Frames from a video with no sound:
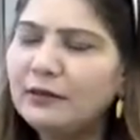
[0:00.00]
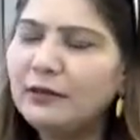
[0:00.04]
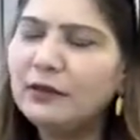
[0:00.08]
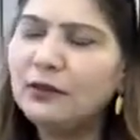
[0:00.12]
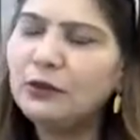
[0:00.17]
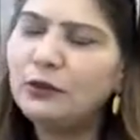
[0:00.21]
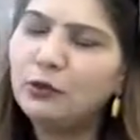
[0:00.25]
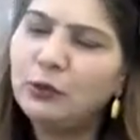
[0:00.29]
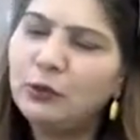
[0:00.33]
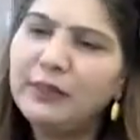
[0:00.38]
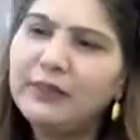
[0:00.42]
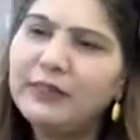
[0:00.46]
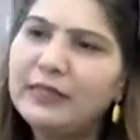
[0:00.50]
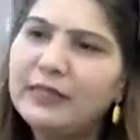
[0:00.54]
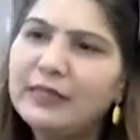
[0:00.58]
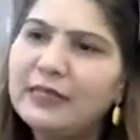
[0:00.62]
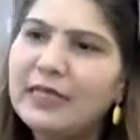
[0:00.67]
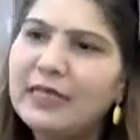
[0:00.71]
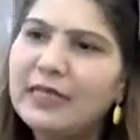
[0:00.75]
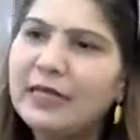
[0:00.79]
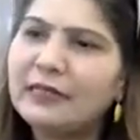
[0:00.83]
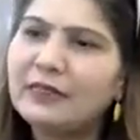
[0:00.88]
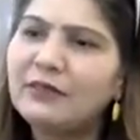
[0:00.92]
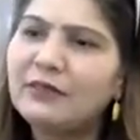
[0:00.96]
doing
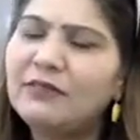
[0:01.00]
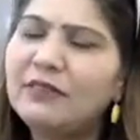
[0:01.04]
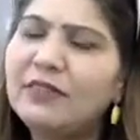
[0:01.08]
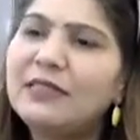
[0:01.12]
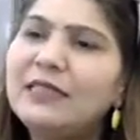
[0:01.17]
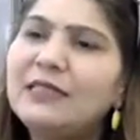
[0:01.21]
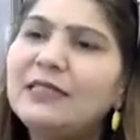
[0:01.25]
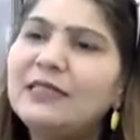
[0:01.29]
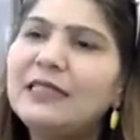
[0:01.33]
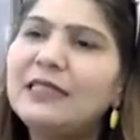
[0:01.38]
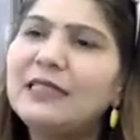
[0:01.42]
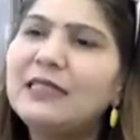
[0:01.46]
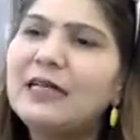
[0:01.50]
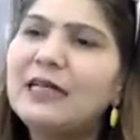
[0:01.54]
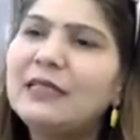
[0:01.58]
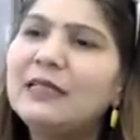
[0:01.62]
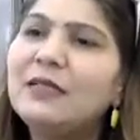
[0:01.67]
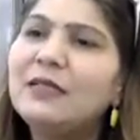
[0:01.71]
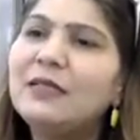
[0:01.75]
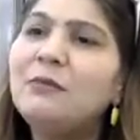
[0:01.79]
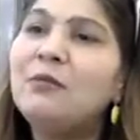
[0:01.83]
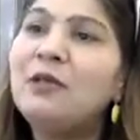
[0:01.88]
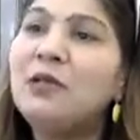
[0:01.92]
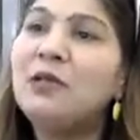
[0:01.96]
these activities and
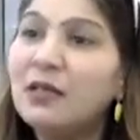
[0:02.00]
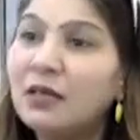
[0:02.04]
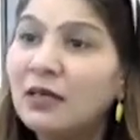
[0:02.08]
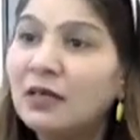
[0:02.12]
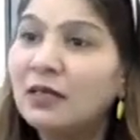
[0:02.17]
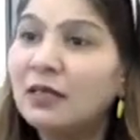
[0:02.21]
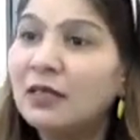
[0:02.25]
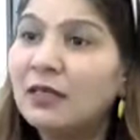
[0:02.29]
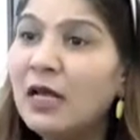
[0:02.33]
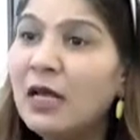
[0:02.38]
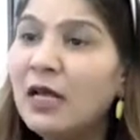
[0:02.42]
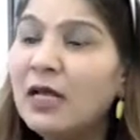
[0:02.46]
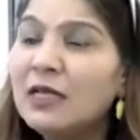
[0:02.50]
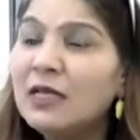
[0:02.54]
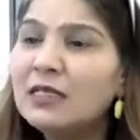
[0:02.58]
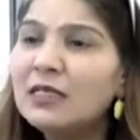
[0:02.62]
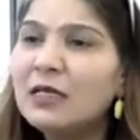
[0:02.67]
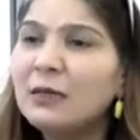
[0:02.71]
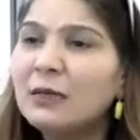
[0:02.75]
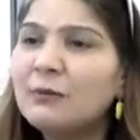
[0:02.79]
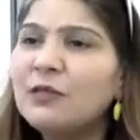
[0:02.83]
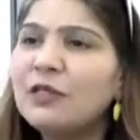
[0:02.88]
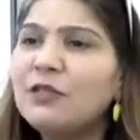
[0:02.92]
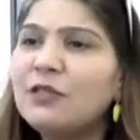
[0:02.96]
let them learn
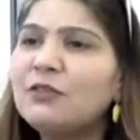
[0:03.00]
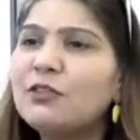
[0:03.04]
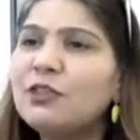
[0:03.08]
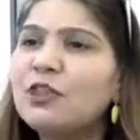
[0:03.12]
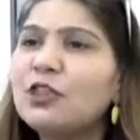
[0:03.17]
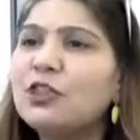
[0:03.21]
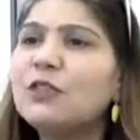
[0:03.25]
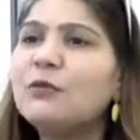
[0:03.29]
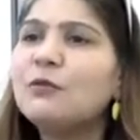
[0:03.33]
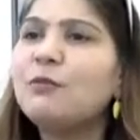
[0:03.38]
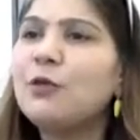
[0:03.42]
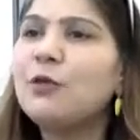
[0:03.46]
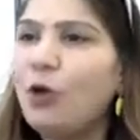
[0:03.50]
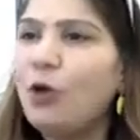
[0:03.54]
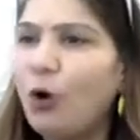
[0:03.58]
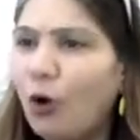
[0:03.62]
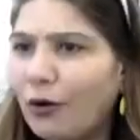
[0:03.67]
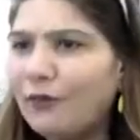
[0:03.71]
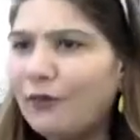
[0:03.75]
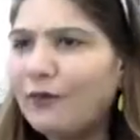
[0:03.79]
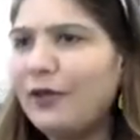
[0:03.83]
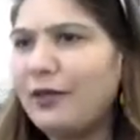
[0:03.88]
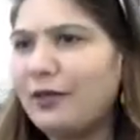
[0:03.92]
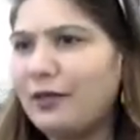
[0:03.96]
something which is
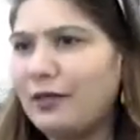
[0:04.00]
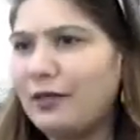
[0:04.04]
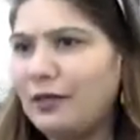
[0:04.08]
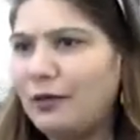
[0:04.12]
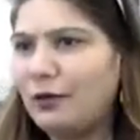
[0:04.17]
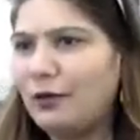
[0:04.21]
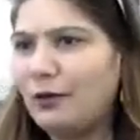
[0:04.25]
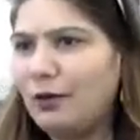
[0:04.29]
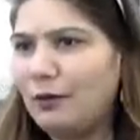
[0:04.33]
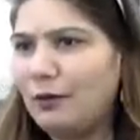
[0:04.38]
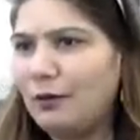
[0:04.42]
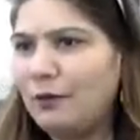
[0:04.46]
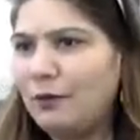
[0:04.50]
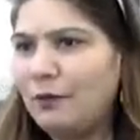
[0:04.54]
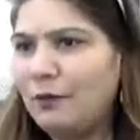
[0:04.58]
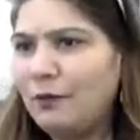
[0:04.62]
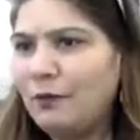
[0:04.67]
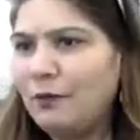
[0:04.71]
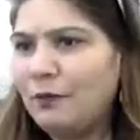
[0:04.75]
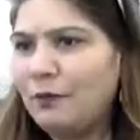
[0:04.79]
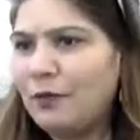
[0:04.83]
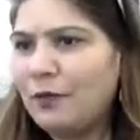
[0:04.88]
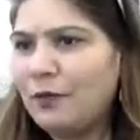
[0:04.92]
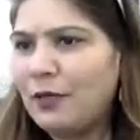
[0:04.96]
beyond their curriculum.
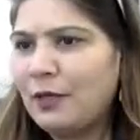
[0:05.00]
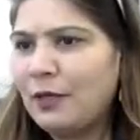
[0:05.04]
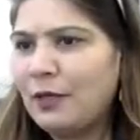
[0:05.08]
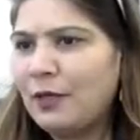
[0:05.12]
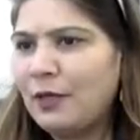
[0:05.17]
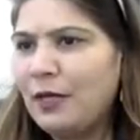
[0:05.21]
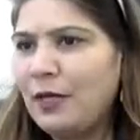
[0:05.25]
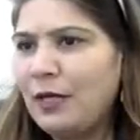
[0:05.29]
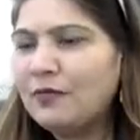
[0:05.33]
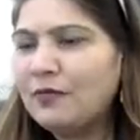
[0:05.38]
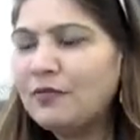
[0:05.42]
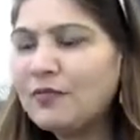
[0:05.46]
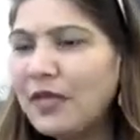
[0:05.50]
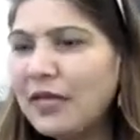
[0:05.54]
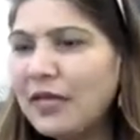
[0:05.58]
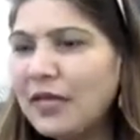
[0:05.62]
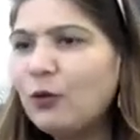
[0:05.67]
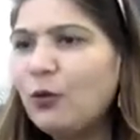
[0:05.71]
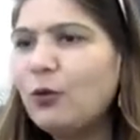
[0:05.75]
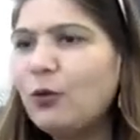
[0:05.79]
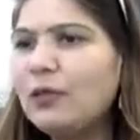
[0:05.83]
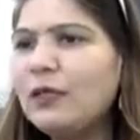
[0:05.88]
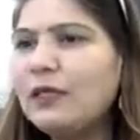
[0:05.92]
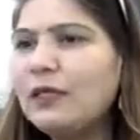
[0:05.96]

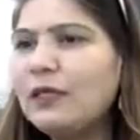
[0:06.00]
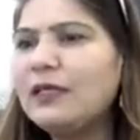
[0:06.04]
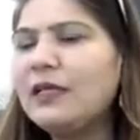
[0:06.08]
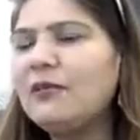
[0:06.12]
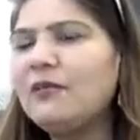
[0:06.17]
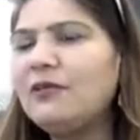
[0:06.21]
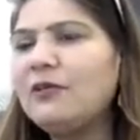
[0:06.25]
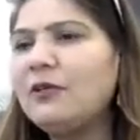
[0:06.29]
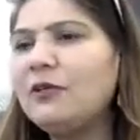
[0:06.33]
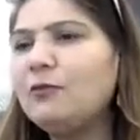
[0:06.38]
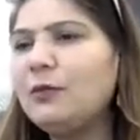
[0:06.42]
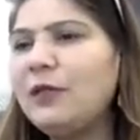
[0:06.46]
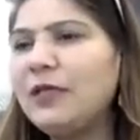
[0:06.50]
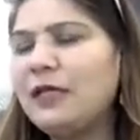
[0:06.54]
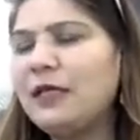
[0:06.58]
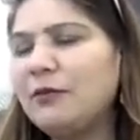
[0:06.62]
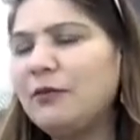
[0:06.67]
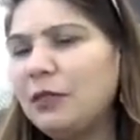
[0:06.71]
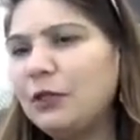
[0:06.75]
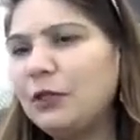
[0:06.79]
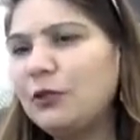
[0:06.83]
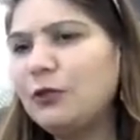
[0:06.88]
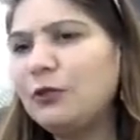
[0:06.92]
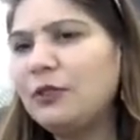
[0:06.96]
Then only they will be
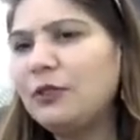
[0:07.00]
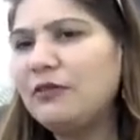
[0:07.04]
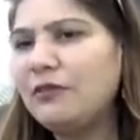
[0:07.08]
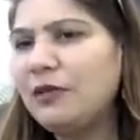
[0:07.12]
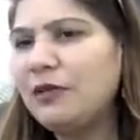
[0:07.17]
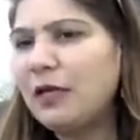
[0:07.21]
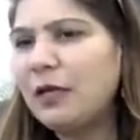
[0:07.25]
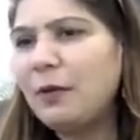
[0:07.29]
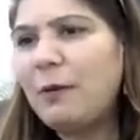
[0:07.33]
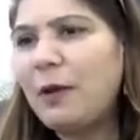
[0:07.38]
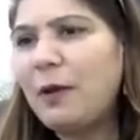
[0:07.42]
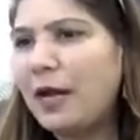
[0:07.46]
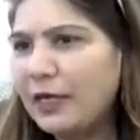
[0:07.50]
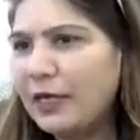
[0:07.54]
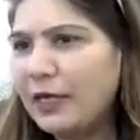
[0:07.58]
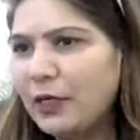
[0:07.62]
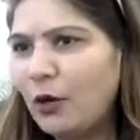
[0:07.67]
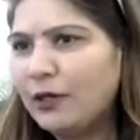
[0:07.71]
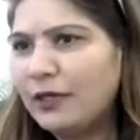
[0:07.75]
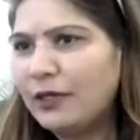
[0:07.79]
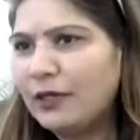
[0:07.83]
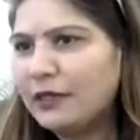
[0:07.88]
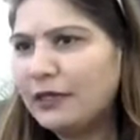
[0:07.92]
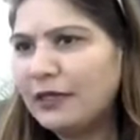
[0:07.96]
able to develop high
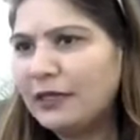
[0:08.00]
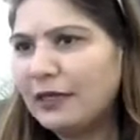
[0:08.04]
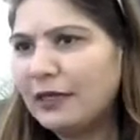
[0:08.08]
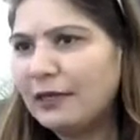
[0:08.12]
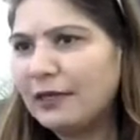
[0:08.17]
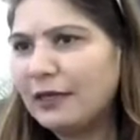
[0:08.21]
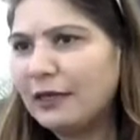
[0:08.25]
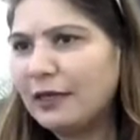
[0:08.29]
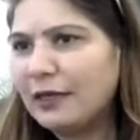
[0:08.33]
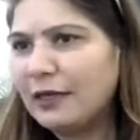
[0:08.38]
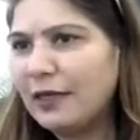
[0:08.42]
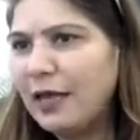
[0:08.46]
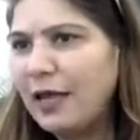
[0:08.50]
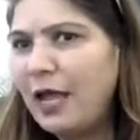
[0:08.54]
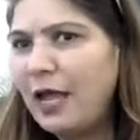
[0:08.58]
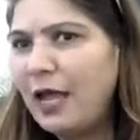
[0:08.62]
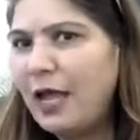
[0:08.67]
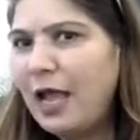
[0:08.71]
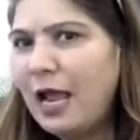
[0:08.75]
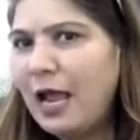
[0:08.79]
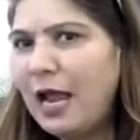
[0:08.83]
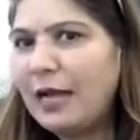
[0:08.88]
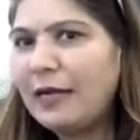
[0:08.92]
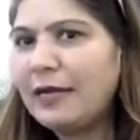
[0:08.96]
order thinking.
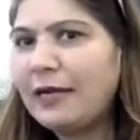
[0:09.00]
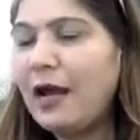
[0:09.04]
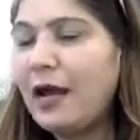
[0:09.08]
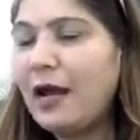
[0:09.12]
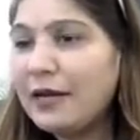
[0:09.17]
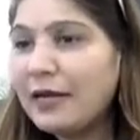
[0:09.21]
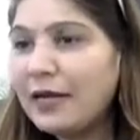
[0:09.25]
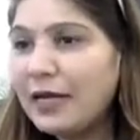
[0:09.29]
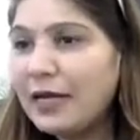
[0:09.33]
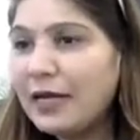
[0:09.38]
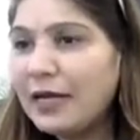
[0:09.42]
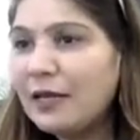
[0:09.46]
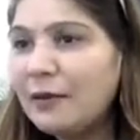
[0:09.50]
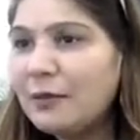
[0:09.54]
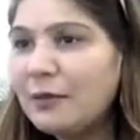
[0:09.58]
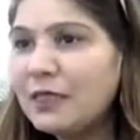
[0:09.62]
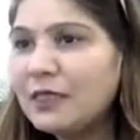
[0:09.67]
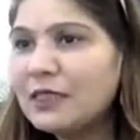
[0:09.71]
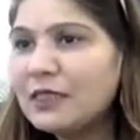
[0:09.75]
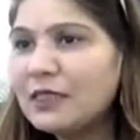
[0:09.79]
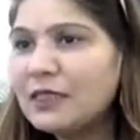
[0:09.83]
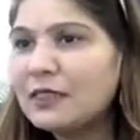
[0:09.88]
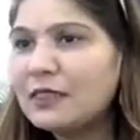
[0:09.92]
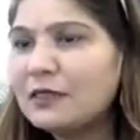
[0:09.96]
And our aim
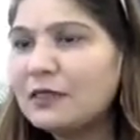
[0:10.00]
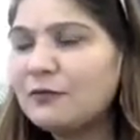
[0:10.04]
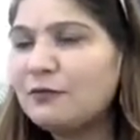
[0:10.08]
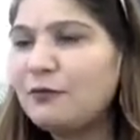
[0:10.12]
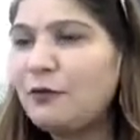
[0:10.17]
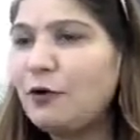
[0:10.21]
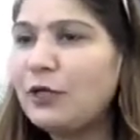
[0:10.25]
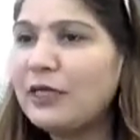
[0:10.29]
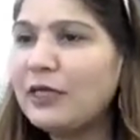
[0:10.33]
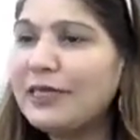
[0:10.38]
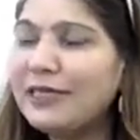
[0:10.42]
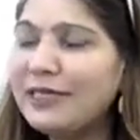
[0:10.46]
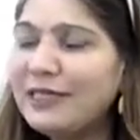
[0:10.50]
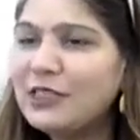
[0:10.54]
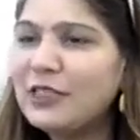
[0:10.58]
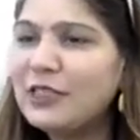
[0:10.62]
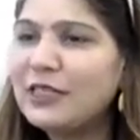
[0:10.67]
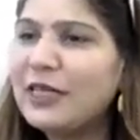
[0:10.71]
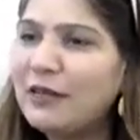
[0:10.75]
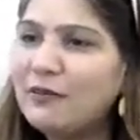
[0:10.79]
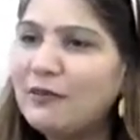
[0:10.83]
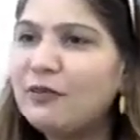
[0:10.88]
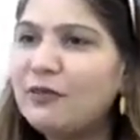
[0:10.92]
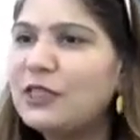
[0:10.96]
is for each
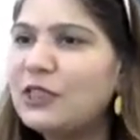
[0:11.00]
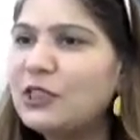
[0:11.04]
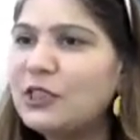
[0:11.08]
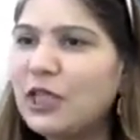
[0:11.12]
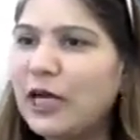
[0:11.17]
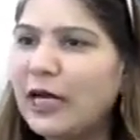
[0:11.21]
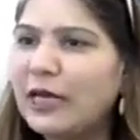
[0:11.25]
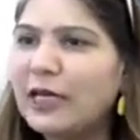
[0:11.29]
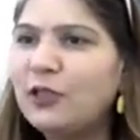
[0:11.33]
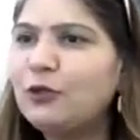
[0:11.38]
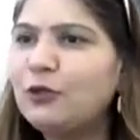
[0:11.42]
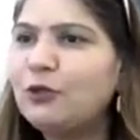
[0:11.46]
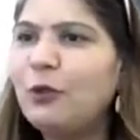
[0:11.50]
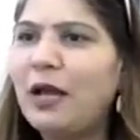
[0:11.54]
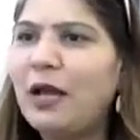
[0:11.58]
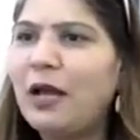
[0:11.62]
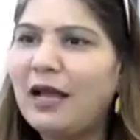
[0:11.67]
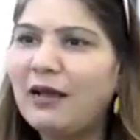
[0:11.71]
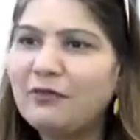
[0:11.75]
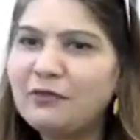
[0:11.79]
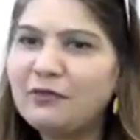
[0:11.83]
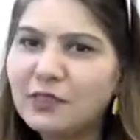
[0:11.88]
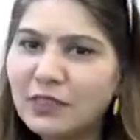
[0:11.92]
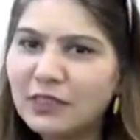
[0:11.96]
and every child to
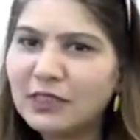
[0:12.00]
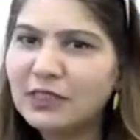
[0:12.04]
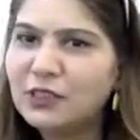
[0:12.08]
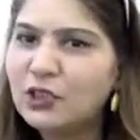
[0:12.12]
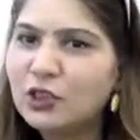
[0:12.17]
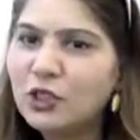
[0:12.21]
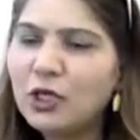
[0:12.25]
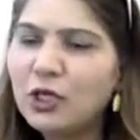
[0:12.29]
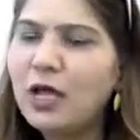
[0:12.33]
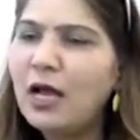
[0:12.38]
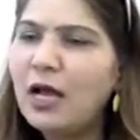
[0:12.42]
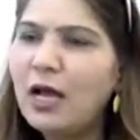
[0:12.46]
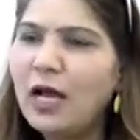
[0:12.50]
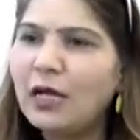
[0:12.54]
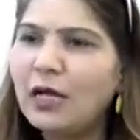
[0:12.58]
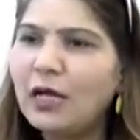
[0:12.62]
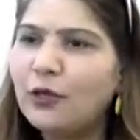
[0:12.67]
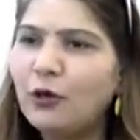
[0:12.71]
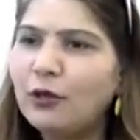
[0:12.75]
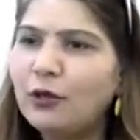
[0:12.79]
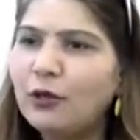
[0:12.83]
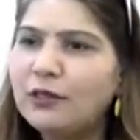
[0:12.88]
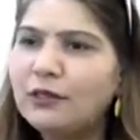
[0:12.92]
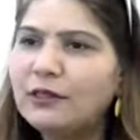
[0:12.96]
have such
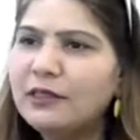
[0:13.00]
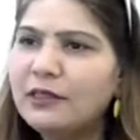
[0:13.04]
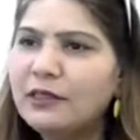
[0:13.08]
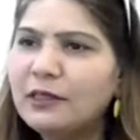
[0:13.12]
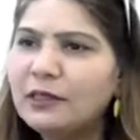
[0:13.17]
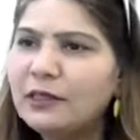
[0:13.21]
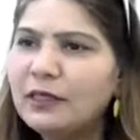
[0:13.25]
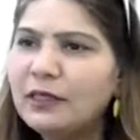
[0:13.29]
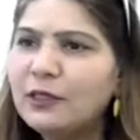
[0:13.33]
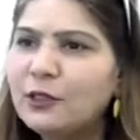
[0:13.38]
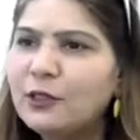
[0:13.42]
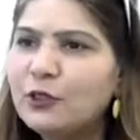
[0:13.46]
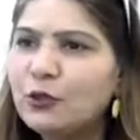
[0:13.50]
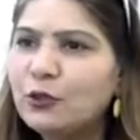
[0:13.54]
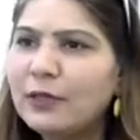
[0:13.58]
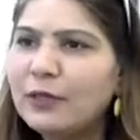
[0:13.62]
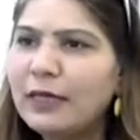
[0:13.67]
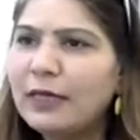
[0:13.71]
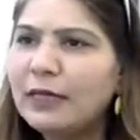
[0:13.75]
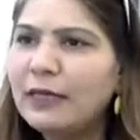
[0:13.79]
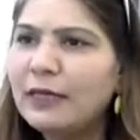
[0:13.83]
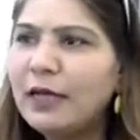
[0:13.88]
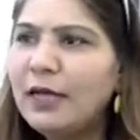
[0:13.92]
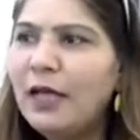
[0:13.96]
high order thinking so
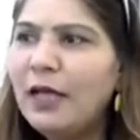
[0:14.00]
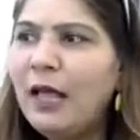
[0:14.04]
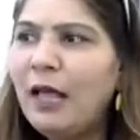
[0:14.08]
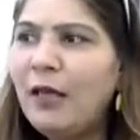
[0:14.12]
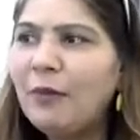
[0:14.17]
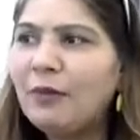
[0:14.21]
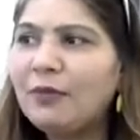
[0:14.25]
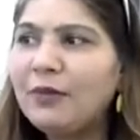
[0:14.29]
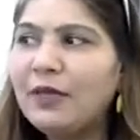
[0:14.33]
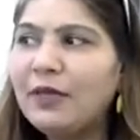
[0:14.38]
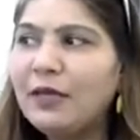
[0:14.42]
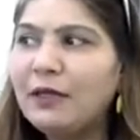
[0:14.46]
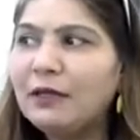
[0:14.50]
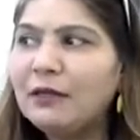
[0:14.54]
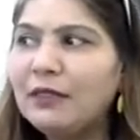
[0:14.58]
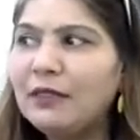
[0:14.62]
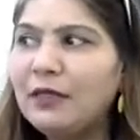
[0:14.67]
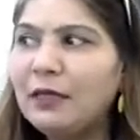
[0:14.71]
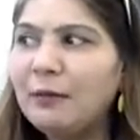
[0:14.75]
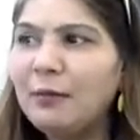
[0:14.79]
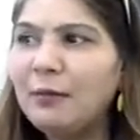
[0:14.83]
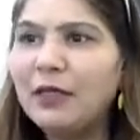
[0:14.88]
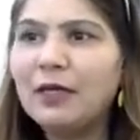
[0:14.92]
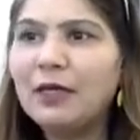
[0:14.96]
that
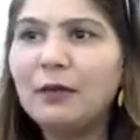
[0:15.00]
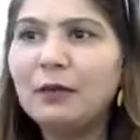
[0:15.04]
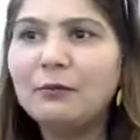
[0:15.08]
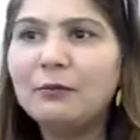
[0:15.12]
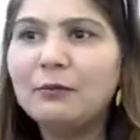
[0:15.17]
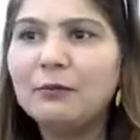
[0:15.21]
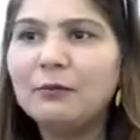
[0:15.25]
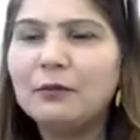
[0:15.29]
they become